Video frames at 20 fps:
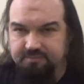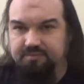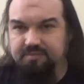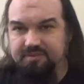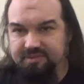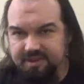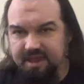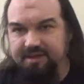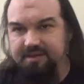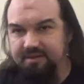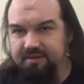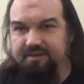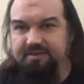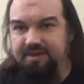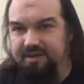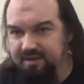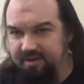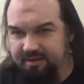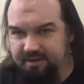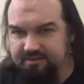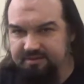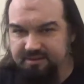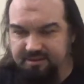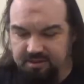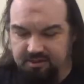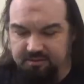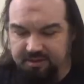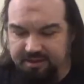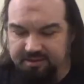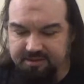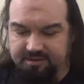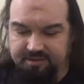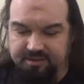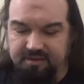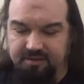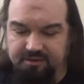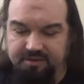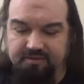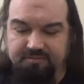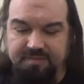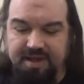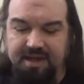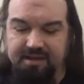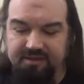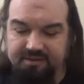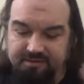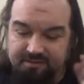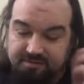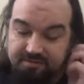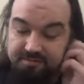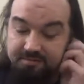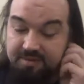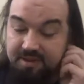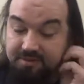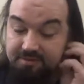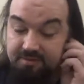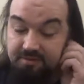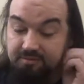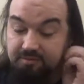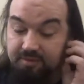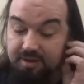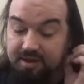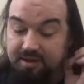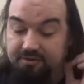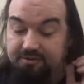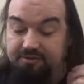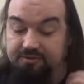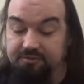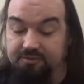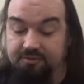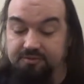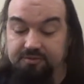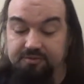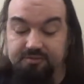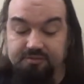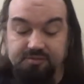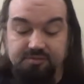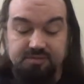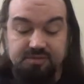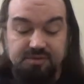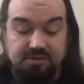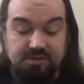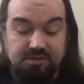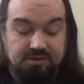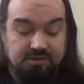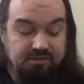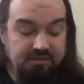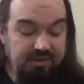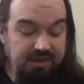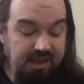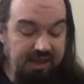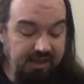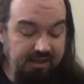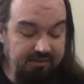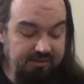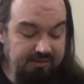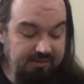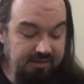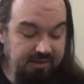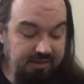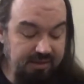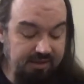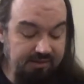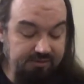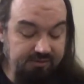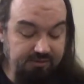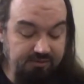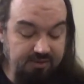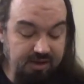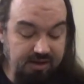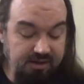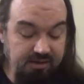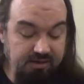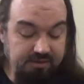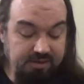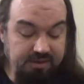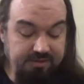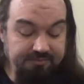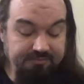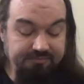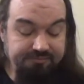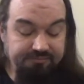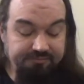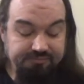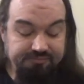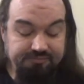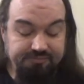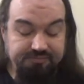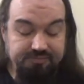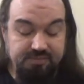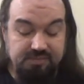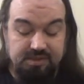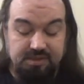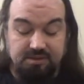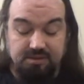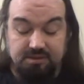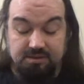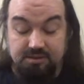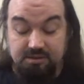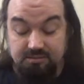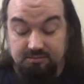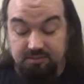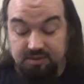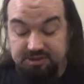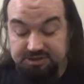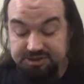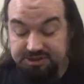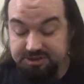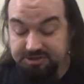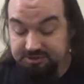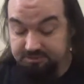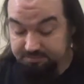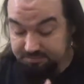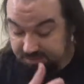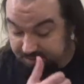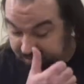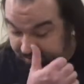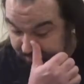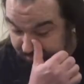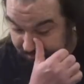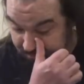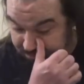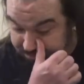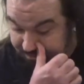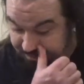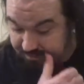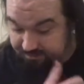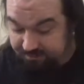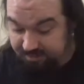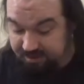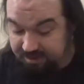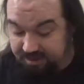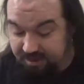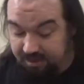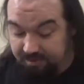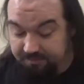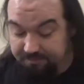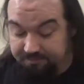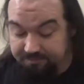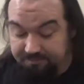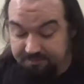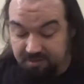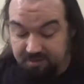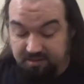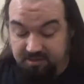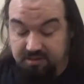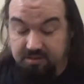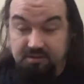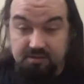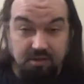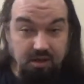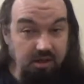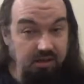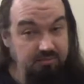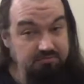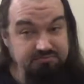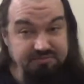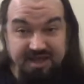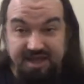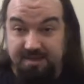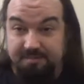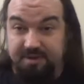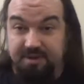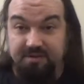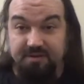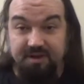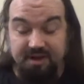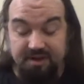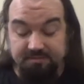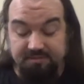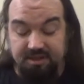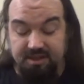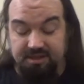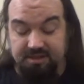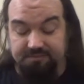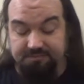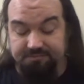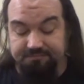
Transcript: psychic entity known as Malice makes her way through the gate and heads to Krakoa, where she can become damn near anybody.